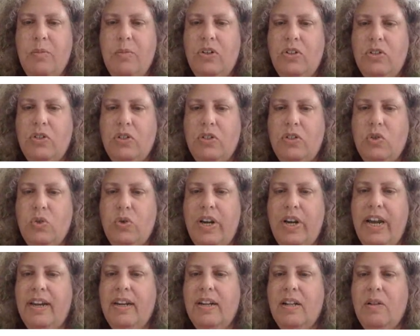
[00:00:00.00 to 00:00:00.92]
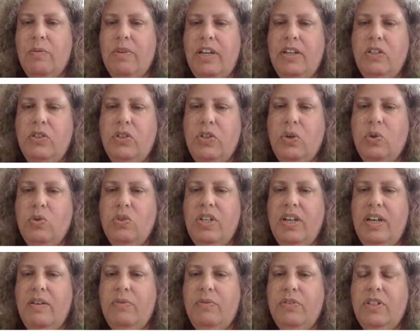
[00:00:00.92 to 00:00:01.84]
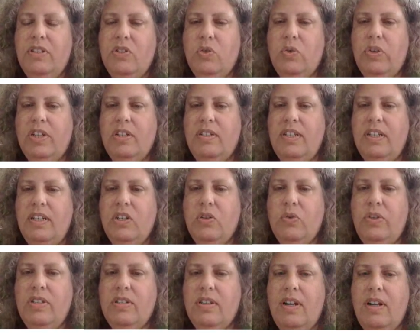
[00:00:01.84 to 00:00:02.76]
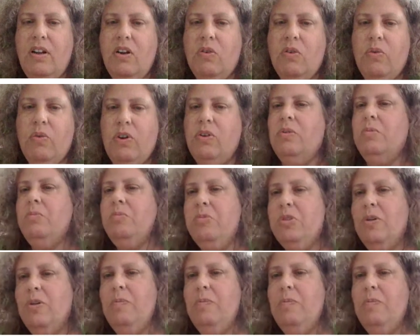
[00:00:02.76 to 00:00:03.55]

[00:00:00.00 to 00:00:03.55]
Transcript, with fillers: a monotone triangle where you don't have the strict increase along row.